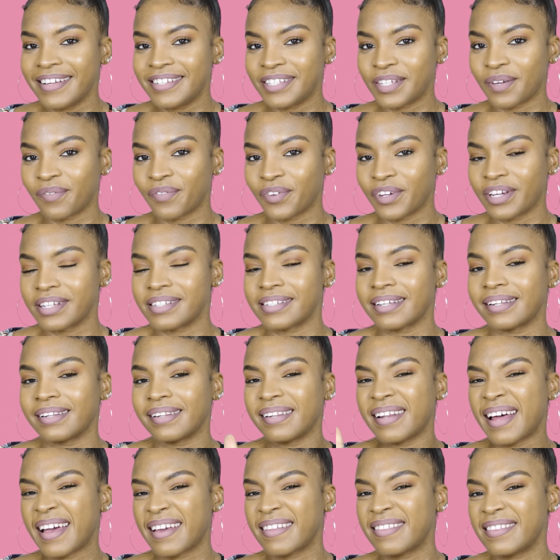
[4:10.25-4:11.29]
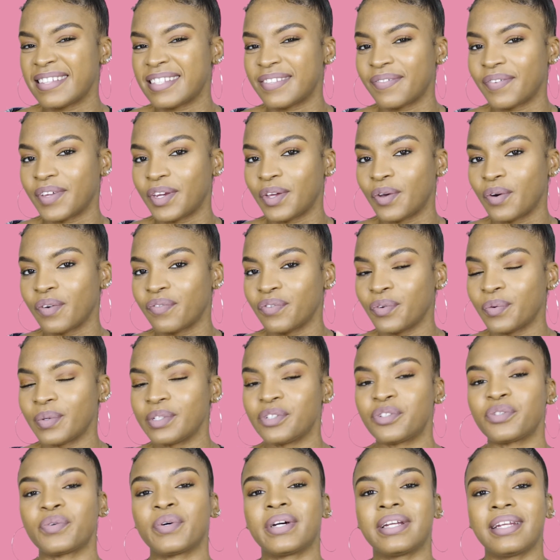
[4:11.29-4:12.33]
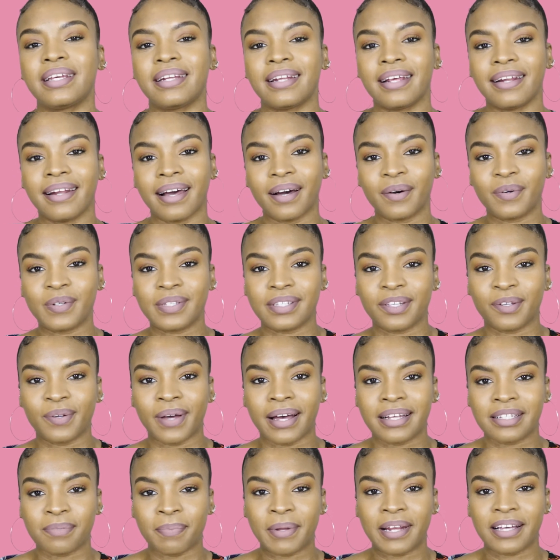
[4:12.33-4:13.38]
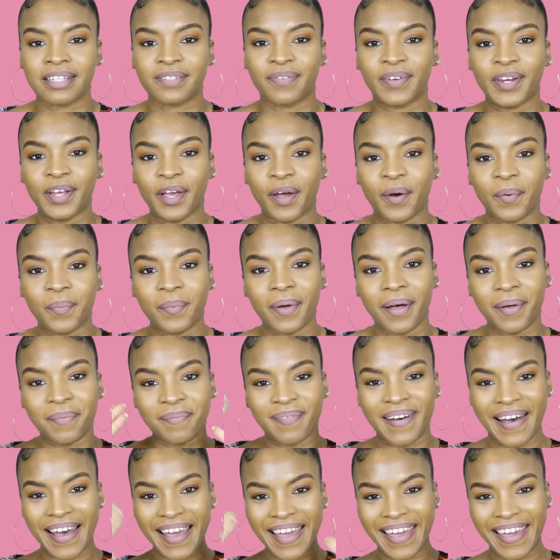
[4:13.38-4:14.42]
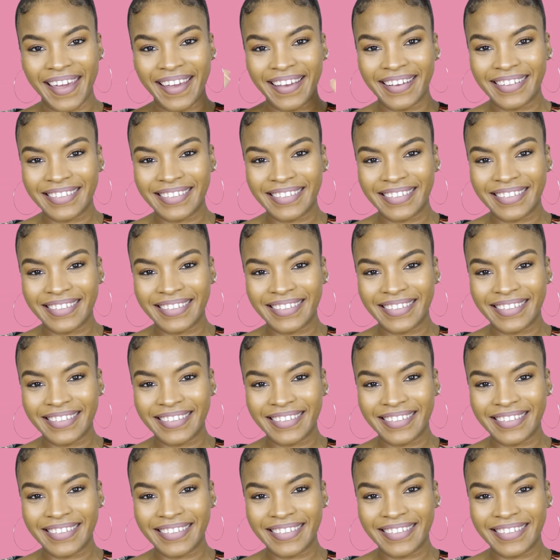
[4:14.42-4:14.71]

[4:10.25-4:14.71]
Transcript: Don't forget to like this video if you enjoyed it, and I will see you guys in my next video. Bye!